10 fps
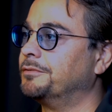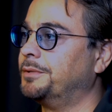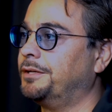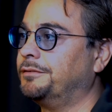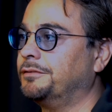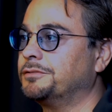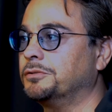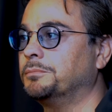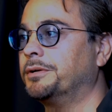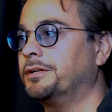for me because it
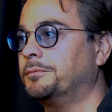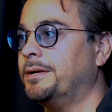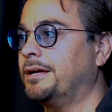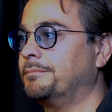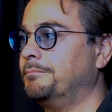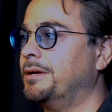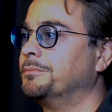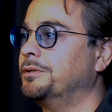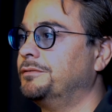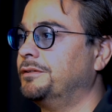still brings back
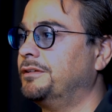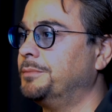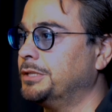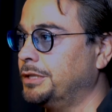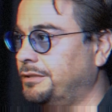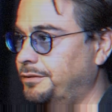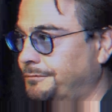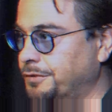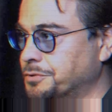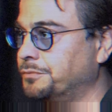memories that give me like these
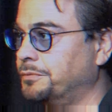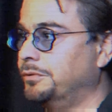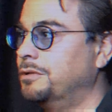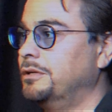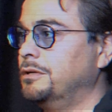visceral